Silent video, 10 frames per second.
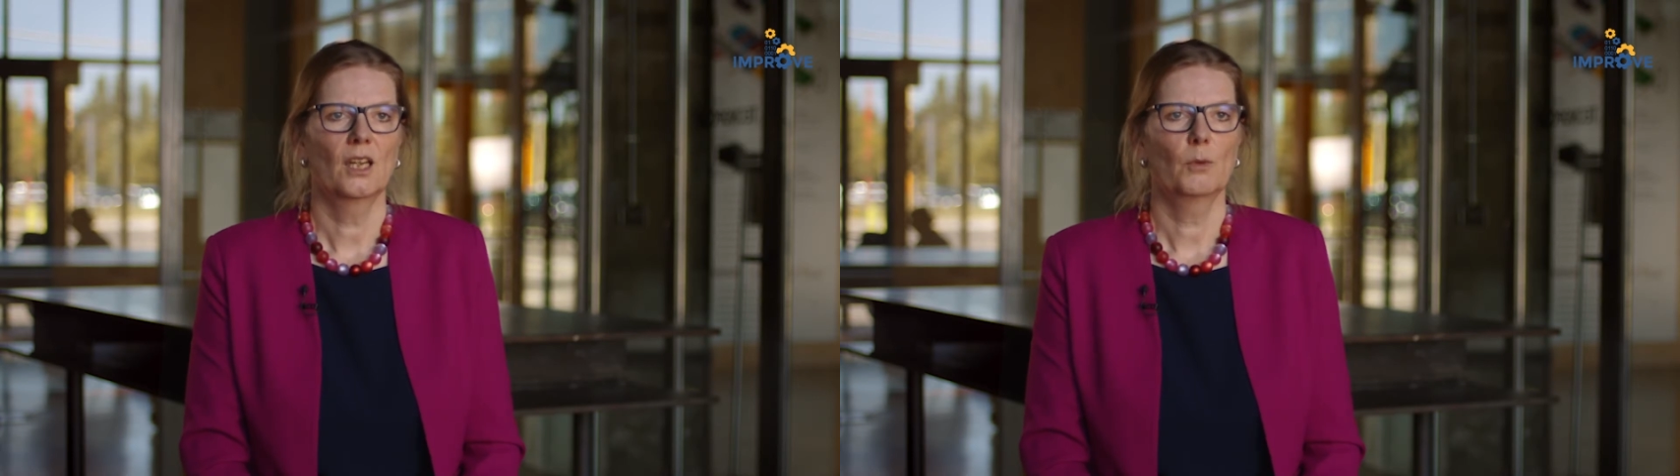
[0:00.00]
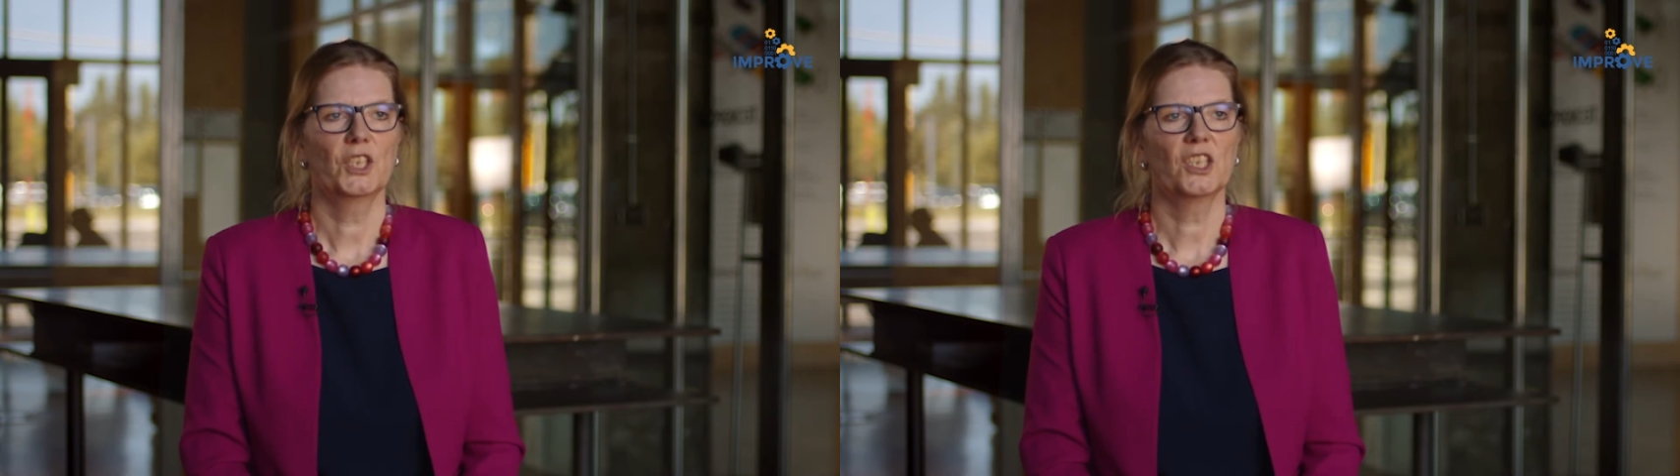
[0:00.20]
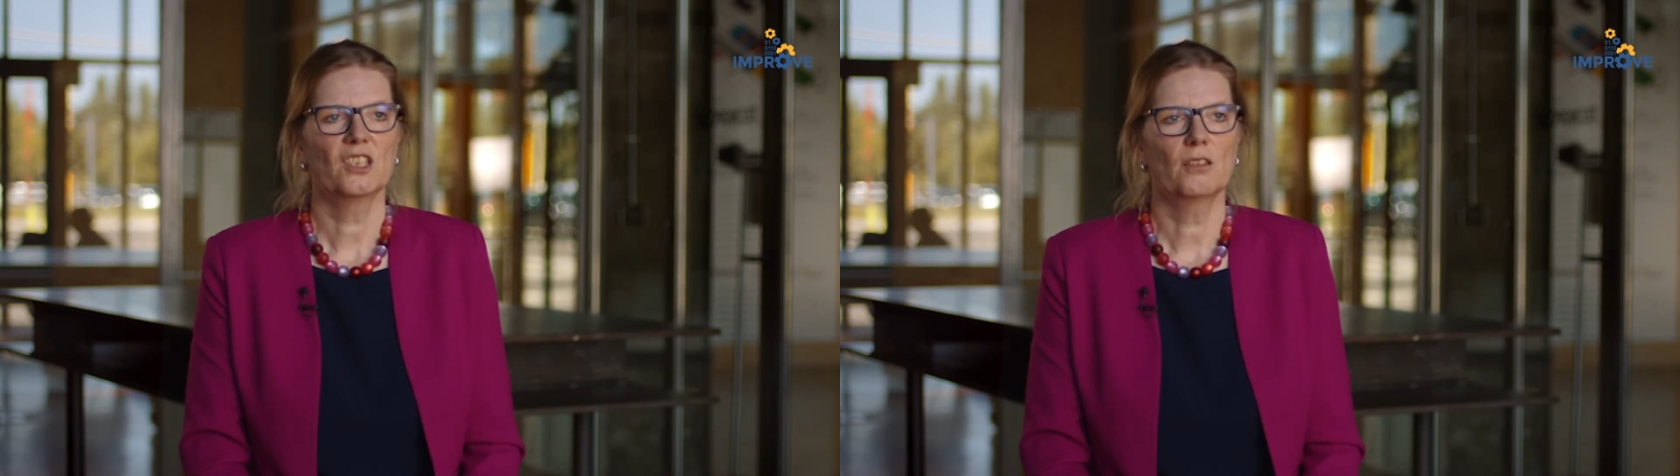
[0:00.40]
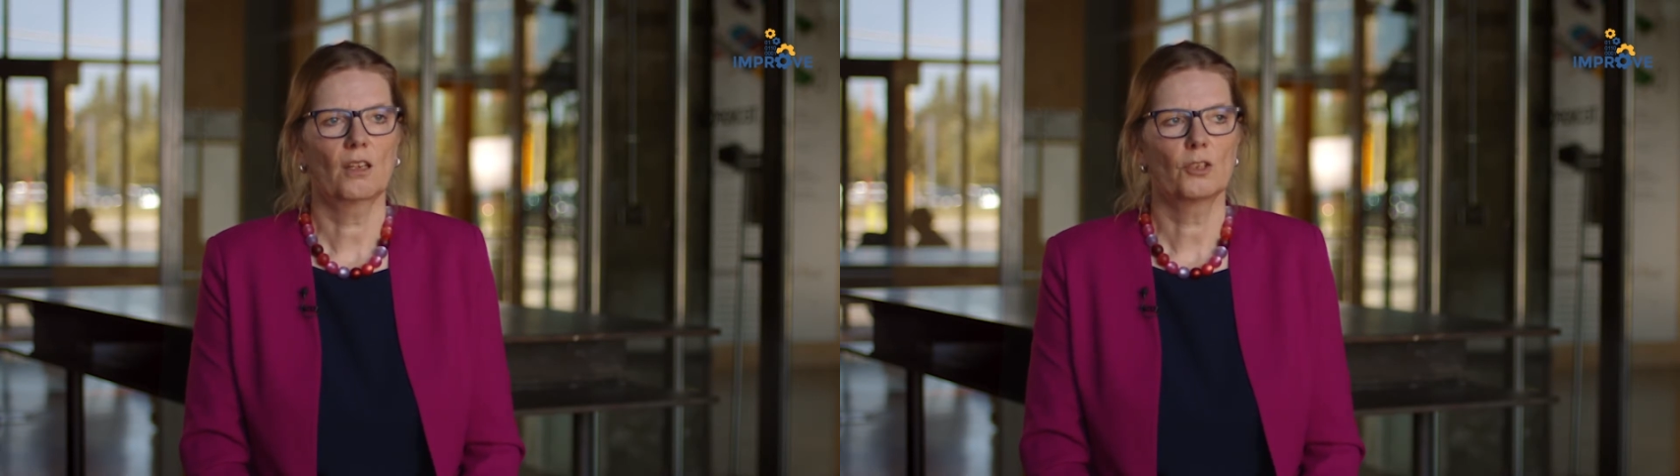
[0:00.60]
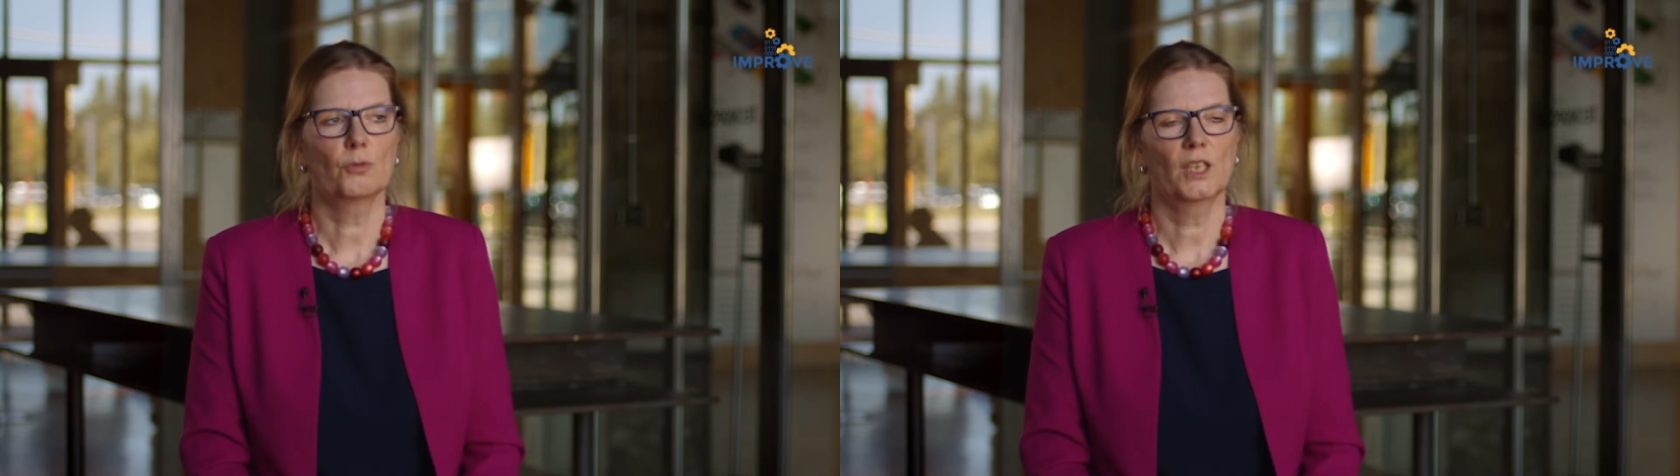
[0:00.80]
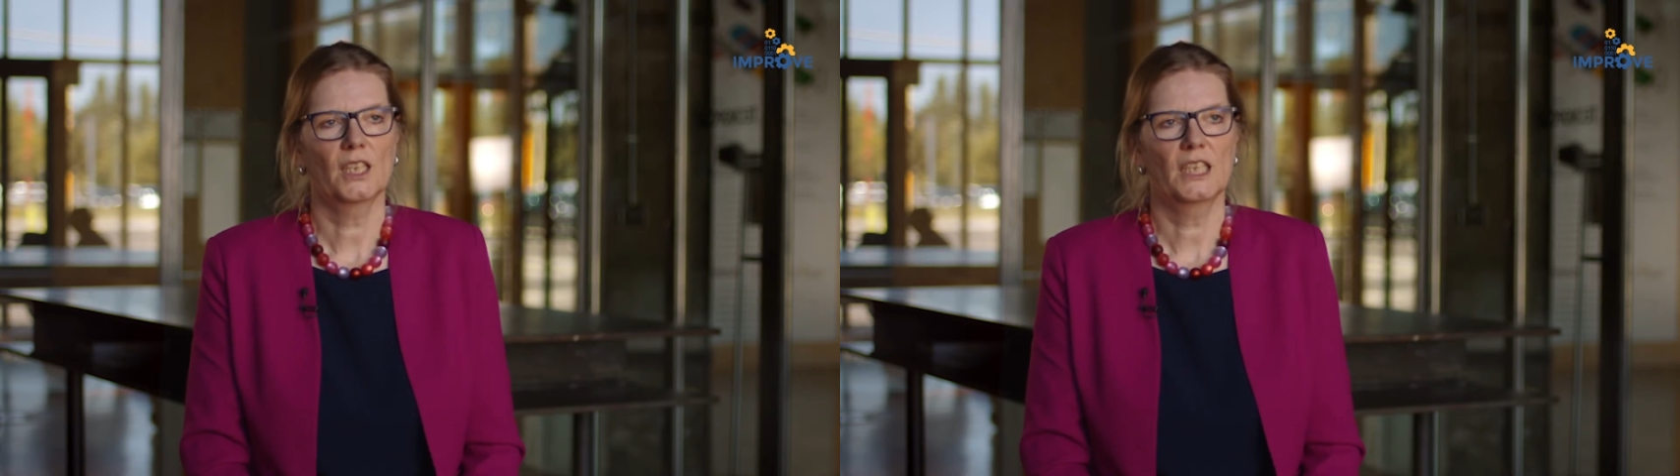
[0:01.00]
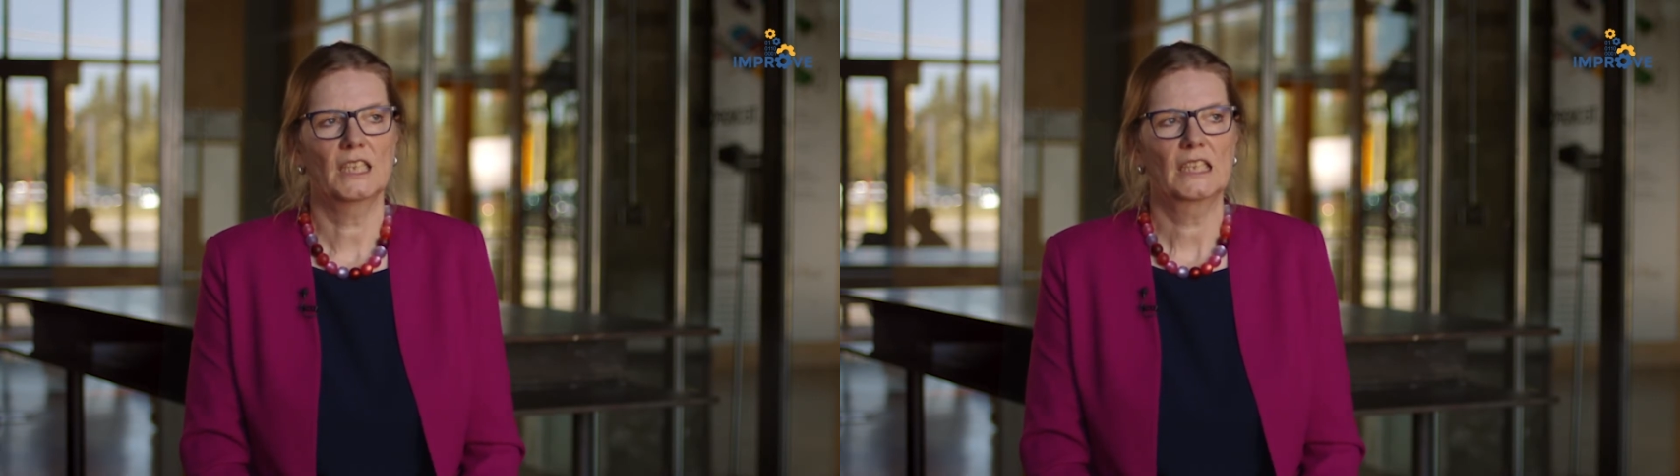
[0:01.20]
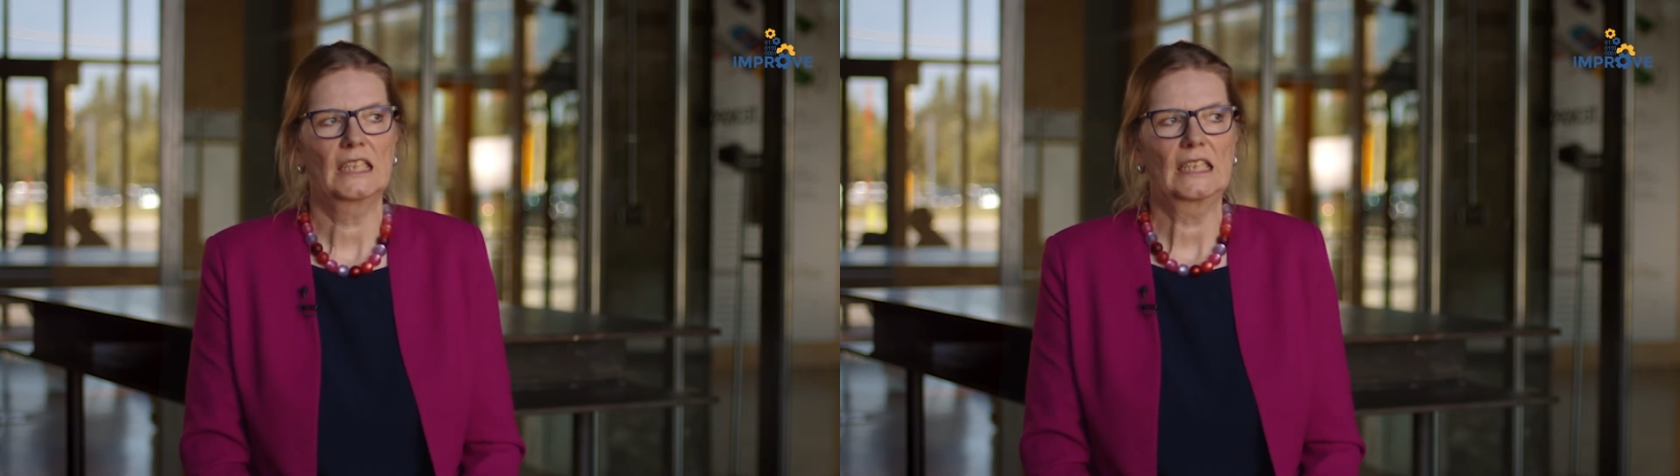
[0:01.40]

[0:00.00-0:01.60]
which is not really